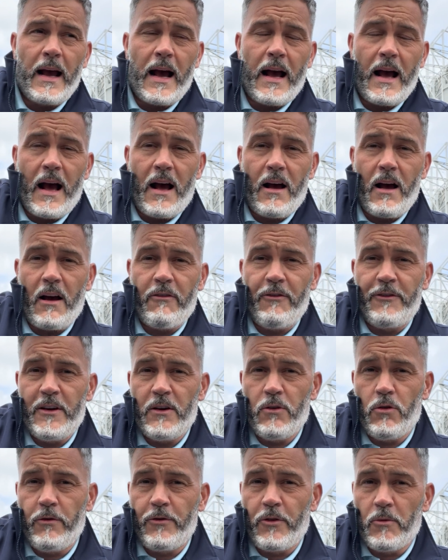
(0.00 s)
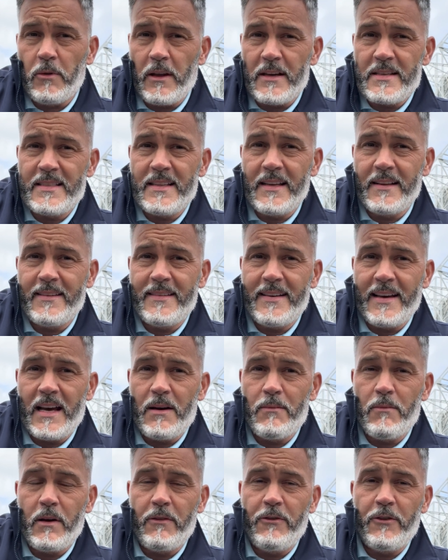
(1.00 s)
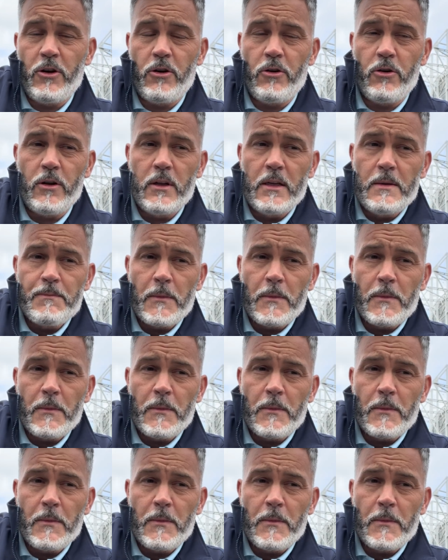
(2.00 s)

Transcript: I feel from listening to him, if you